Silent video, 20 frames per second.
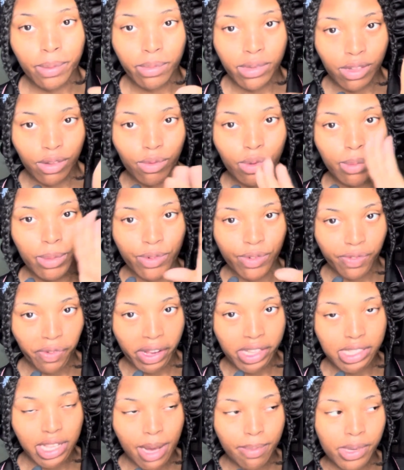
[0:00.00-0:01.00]

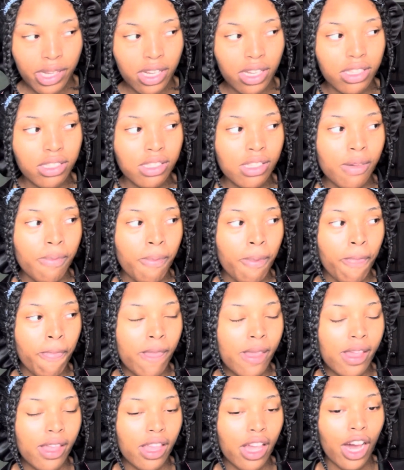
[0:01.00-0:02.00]
rephrase that, because
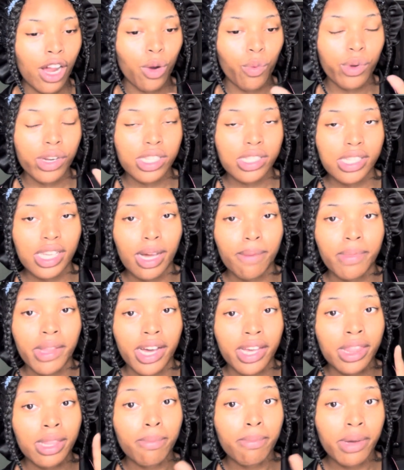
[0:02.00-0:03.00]
I don't want to say I'm
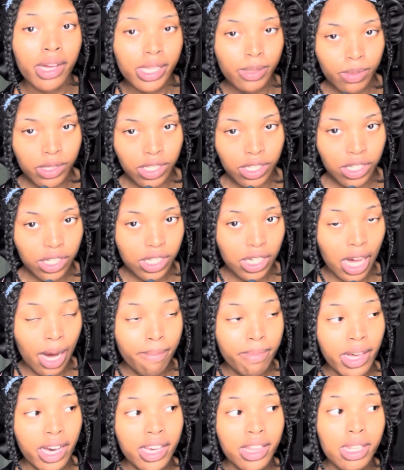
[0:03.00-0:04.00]
not in the best position.
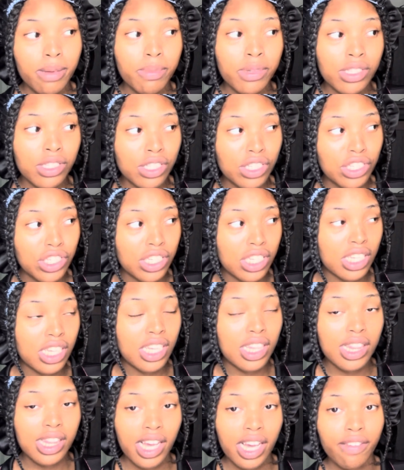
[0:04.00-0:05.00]
I'm not in the position
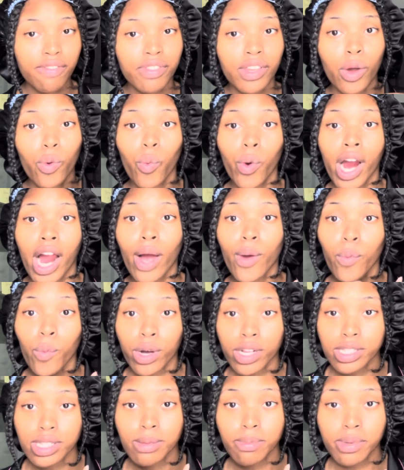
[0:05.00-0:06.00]
in life where I
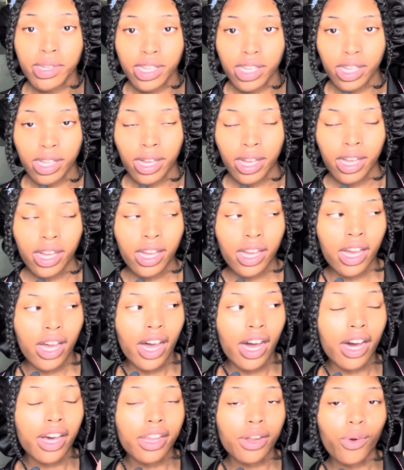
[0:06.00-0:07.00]
want to be.
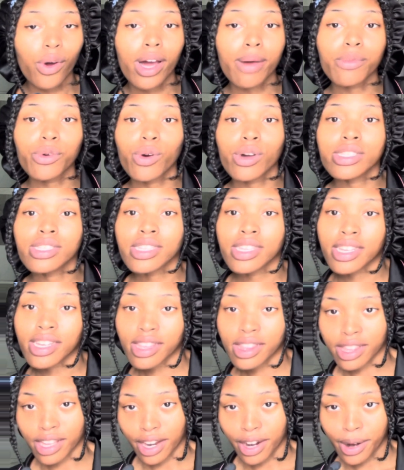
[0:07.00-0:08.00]
I know I'm going to
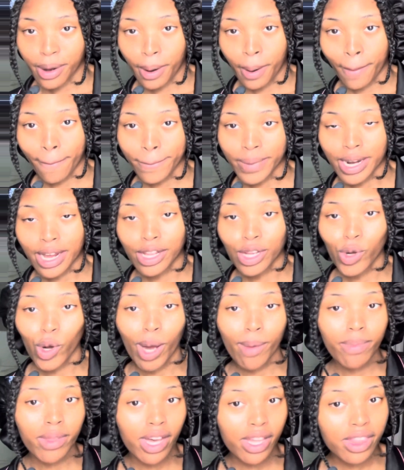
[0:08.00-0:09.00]
get there, but I know
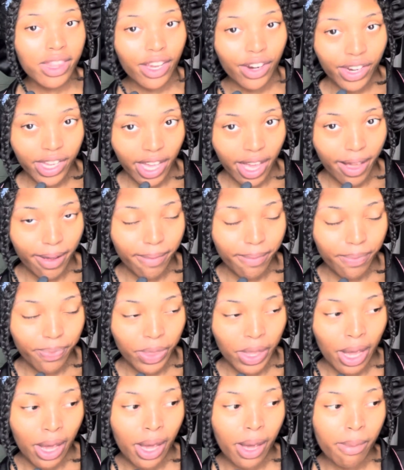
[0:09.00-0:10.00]
I'm not there yet.
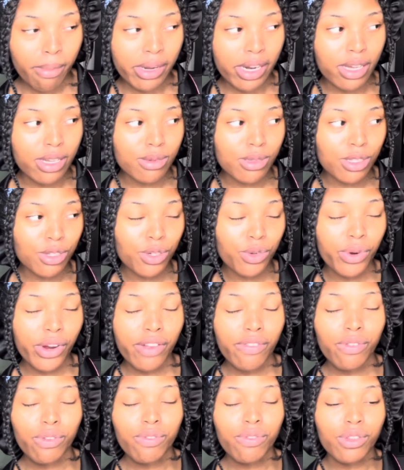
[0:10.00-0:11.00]
But I'm still
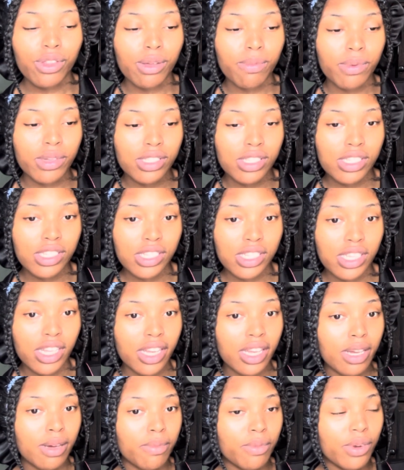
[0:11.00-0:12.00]
grateful for the position
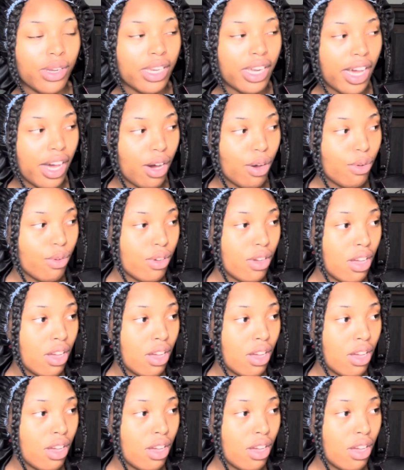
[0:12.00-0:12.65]
I am right now.